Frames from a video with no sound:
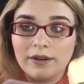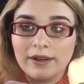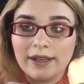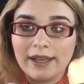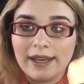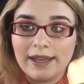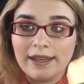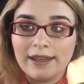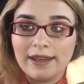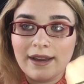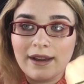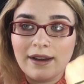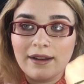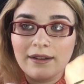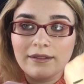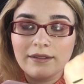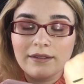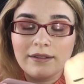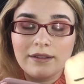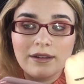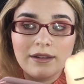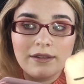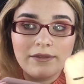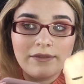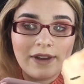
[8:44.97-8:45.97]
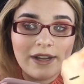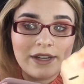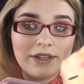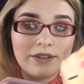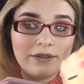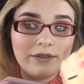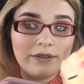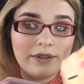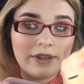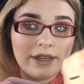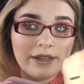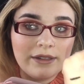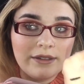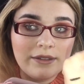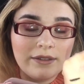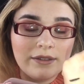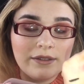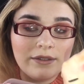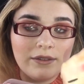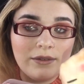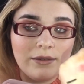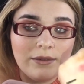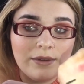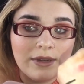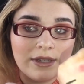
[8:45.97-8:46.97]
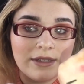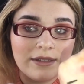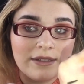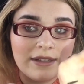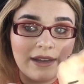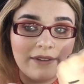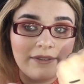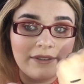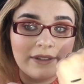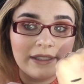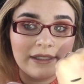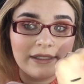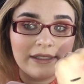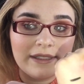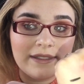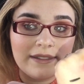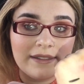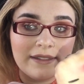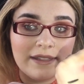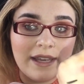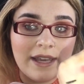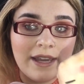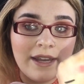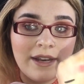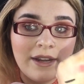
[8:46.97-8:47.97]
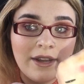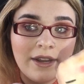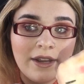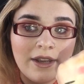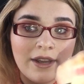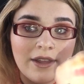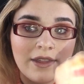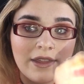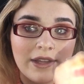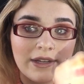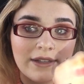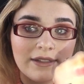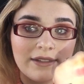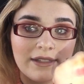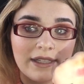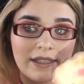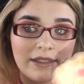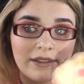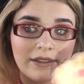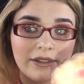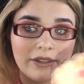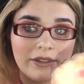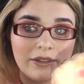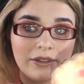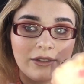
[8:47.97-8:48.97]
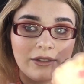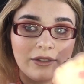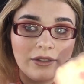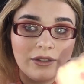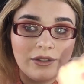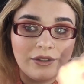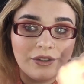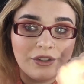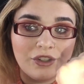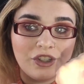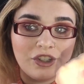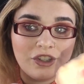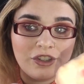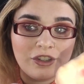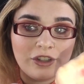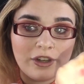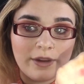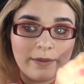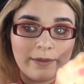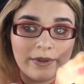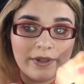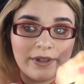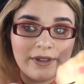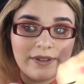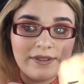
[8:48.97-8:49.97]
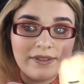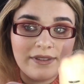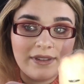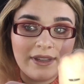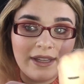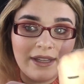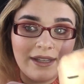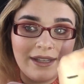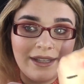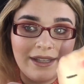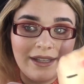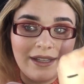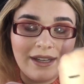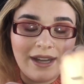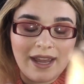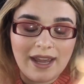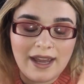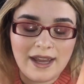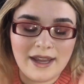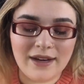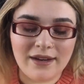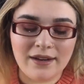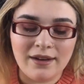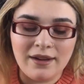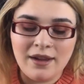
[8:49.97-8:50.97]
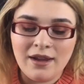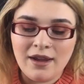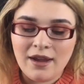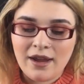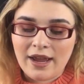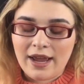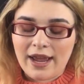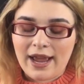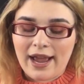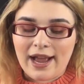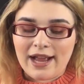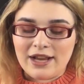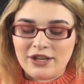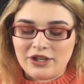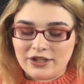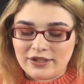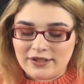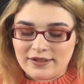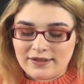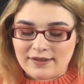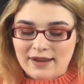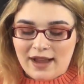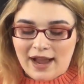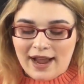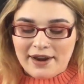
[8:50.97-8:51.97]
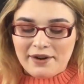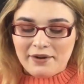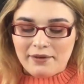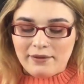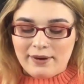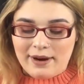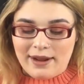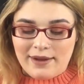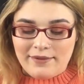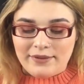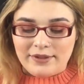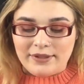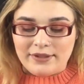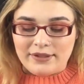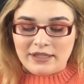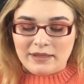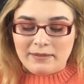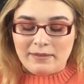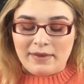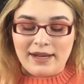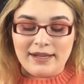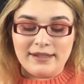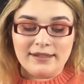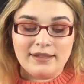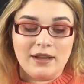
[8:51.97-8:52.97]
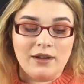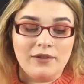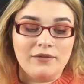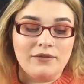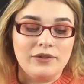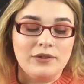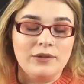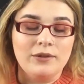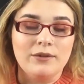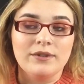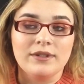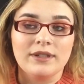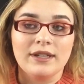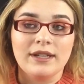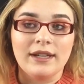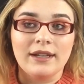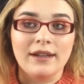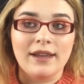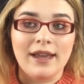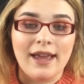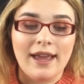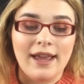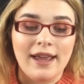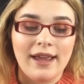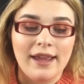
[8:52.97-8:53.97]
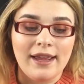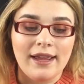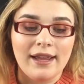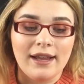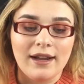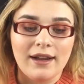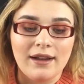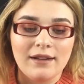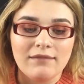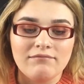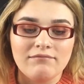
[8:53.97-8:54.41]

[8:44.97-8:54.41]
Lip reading: Okay, yeah. If I do this, you can definitely see it. There's like little shimmers in it, and I don't ever see myself using a